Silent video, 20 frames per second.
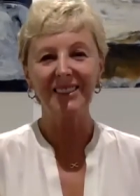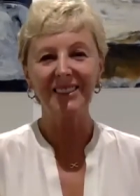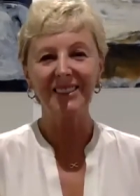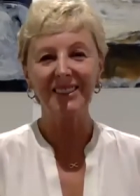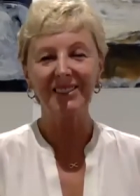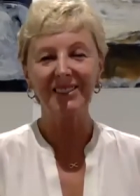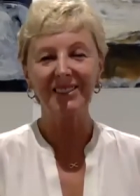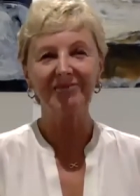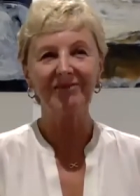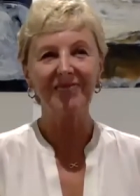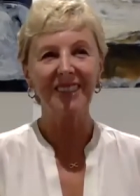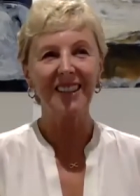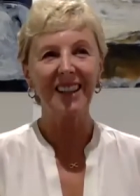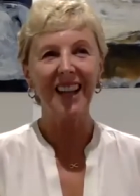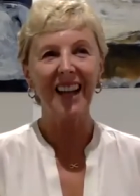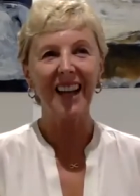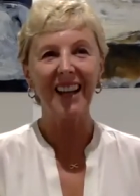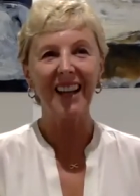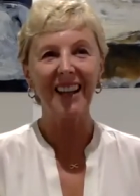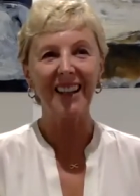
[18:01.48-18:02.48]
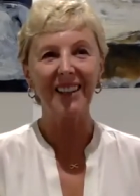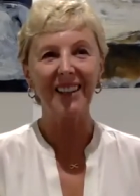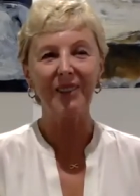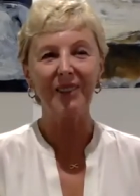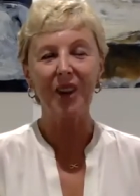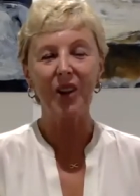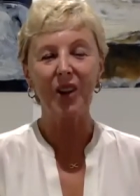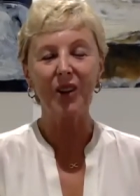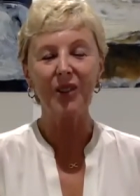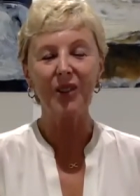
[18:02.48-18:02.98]
Okay,
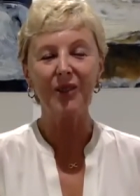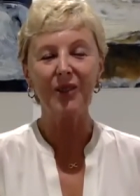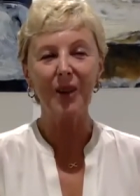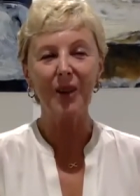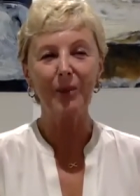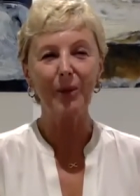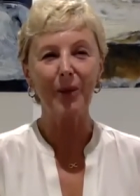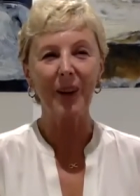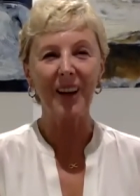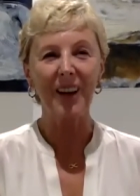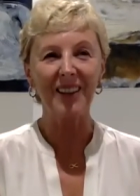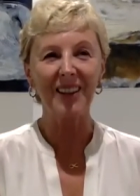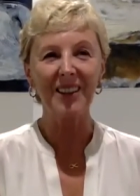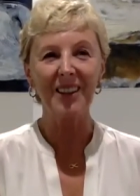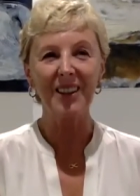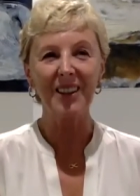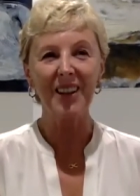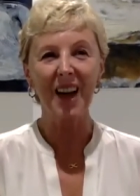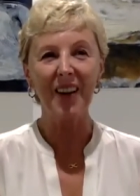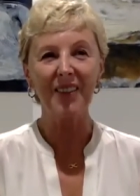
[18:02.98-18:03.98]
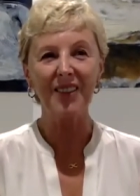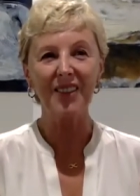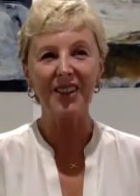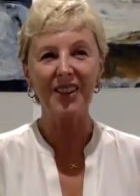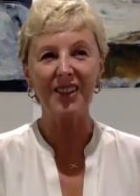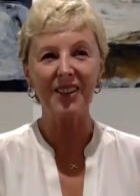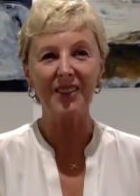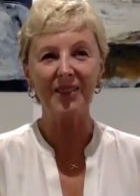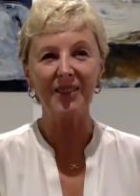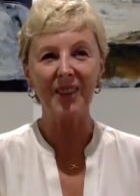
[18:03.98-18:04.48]
well, number one, you'd have
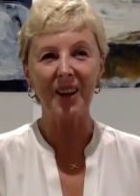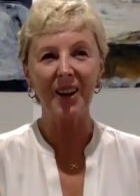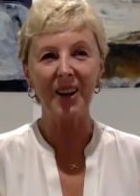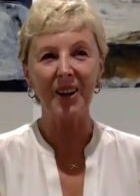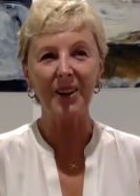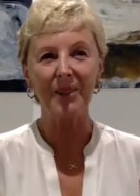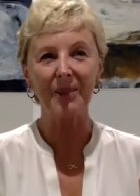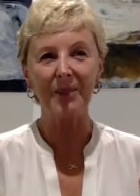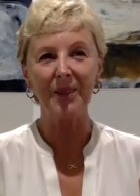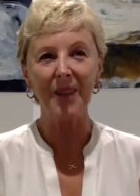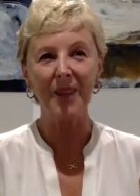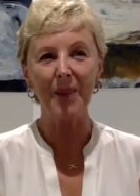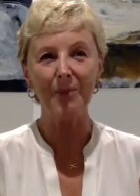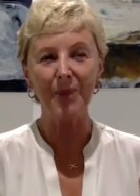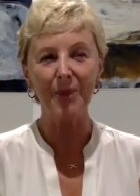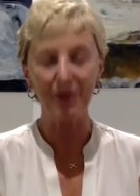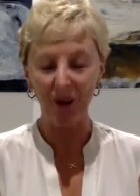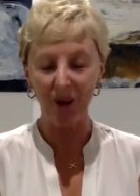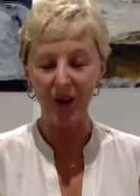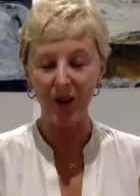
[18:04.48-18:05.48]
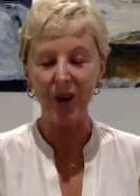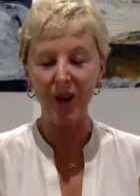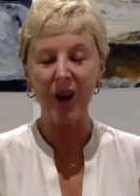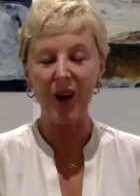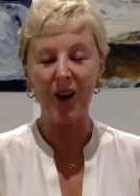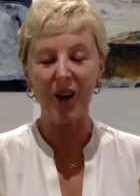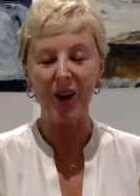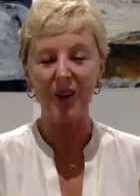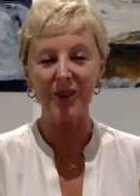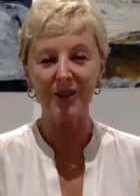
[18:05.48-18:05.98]
to keep your
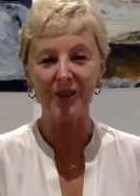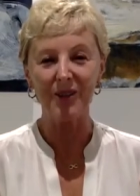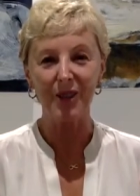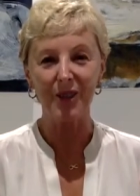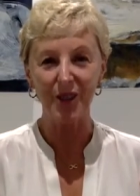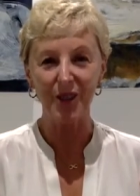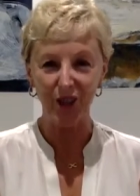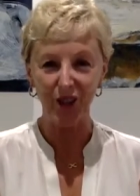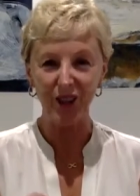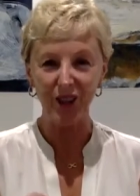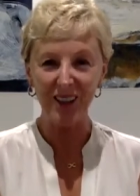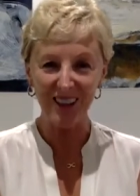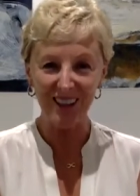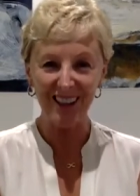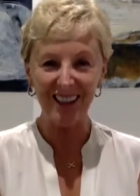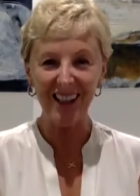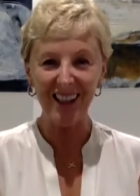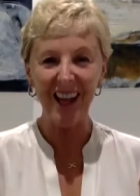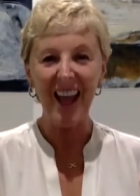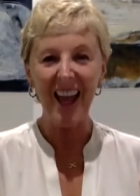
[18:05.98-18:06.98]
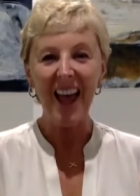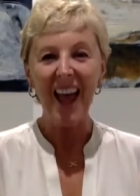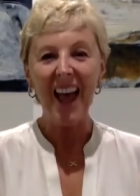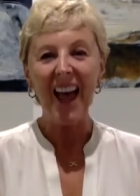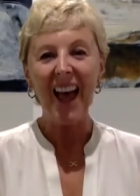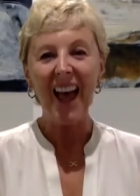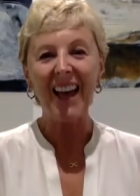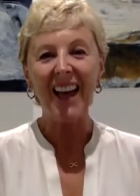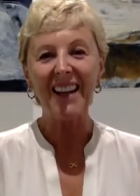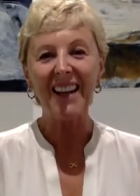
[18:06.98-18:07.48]
alcohol reduced.
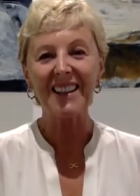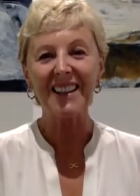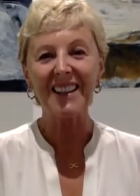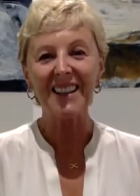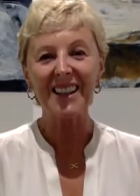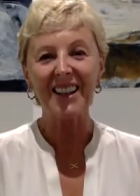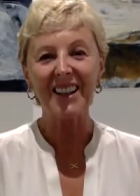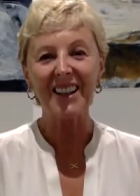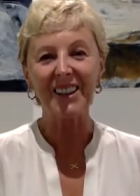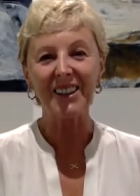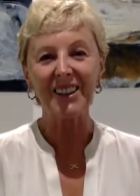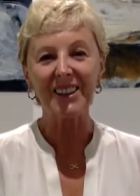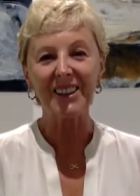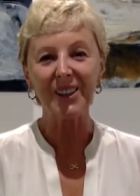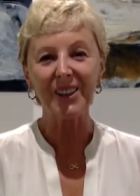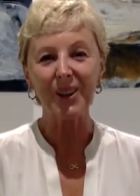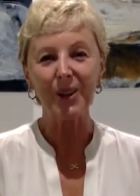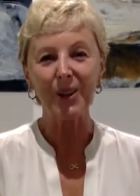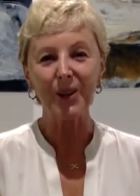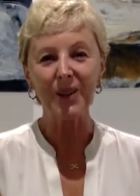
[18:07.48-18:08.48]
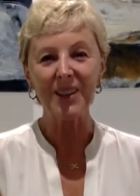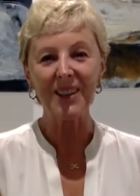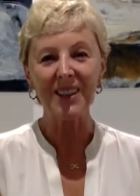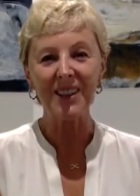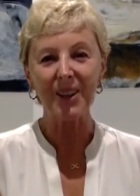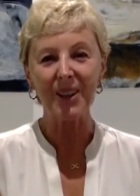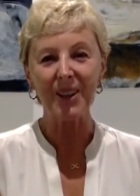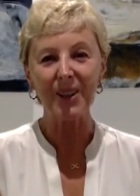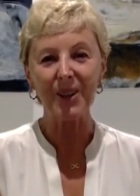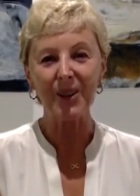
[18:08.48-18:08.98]
And
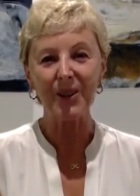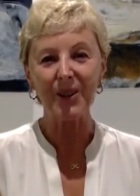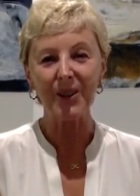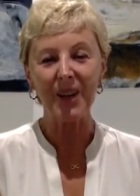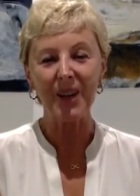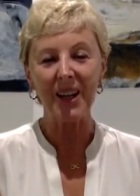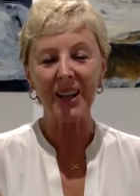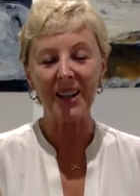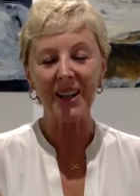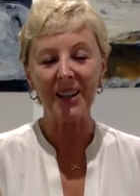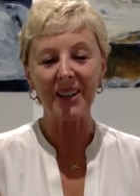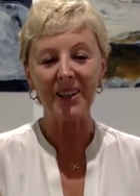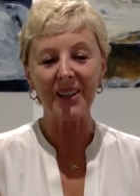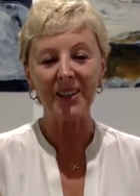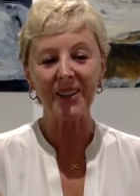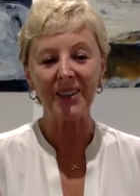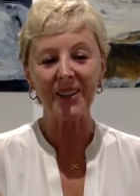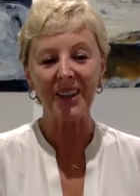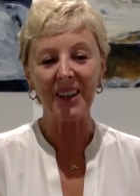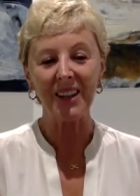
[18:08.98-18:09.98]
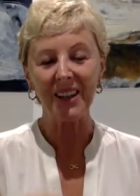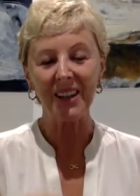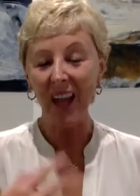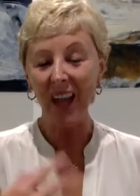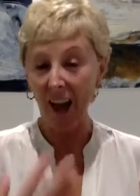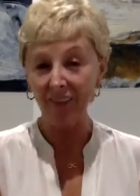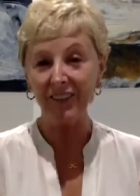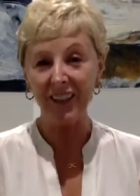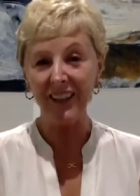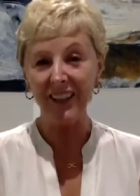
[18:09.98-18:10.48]
also the
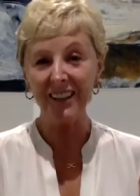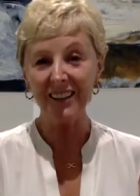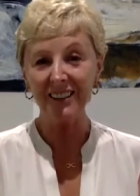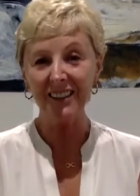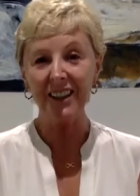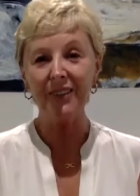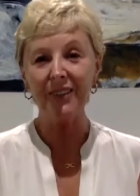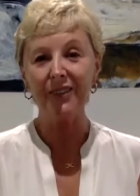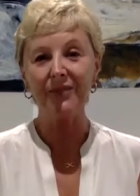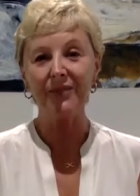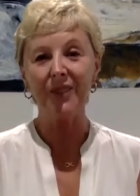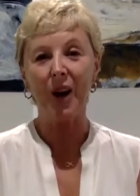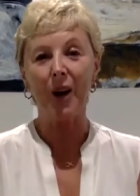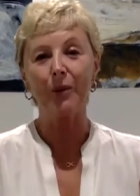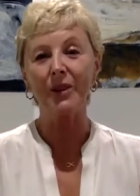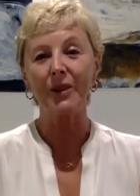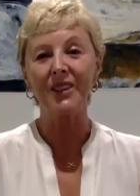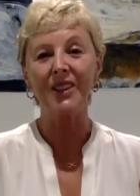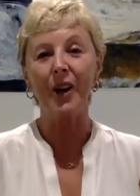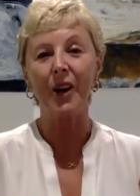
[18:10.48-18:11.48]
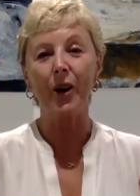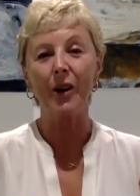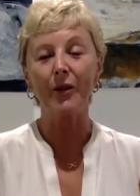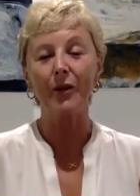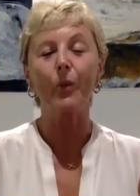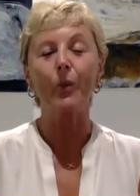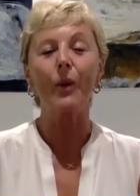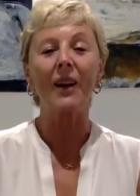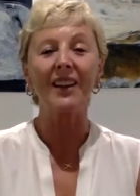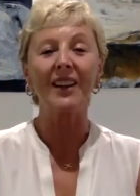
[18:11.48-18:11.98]
caffeine, I wouldn't go over
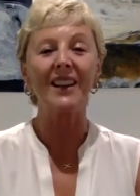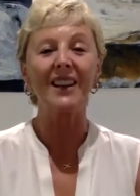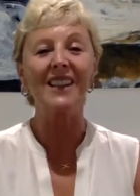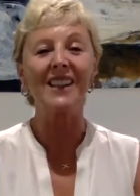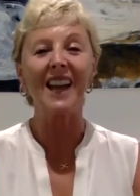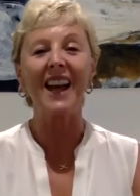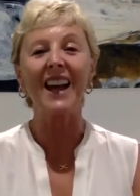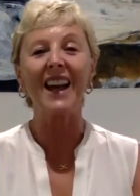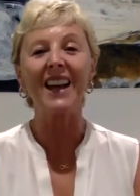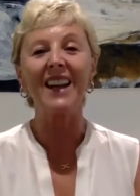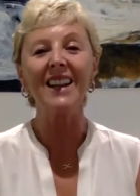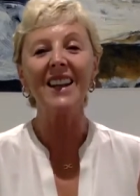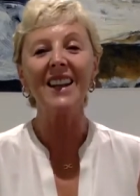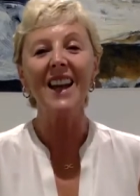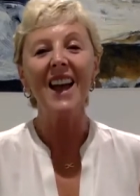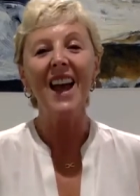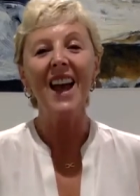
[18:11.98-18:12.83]
one a day.